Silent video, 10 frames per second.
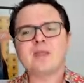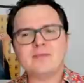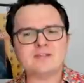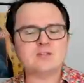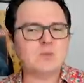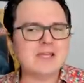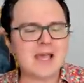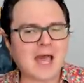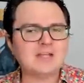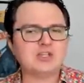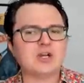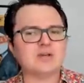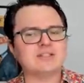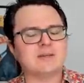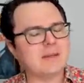This week, I share
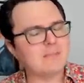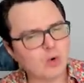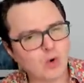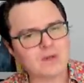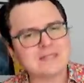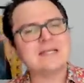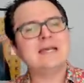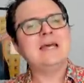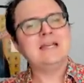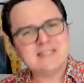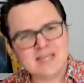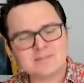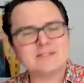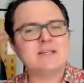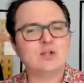some important
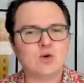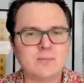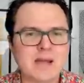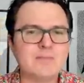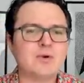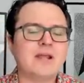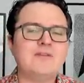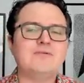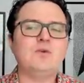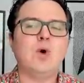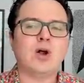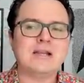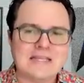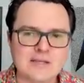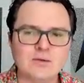tips to remember if you are
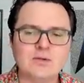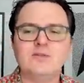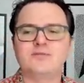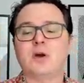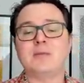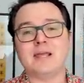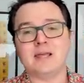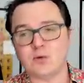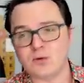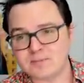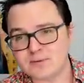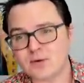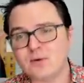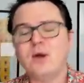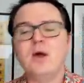yield farming in crypto.